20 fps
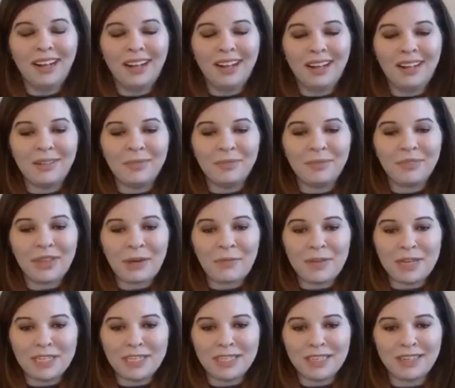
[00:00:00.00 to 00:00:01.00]
um,
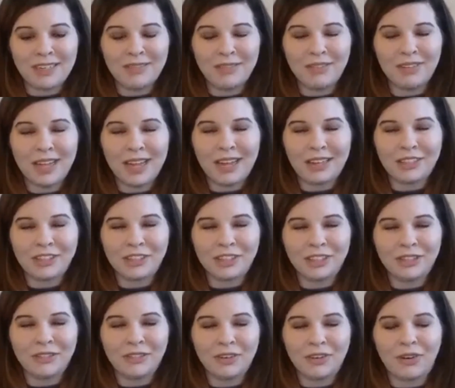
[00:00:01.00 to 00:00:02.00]
that makes it
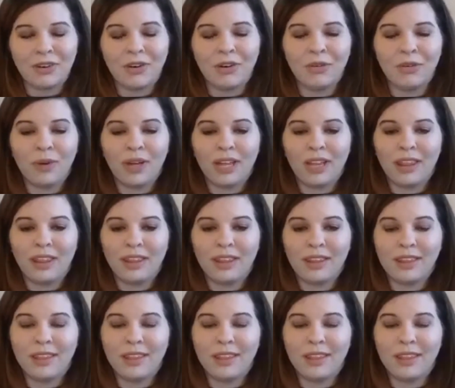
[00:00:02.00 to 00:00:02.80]
extra difficult with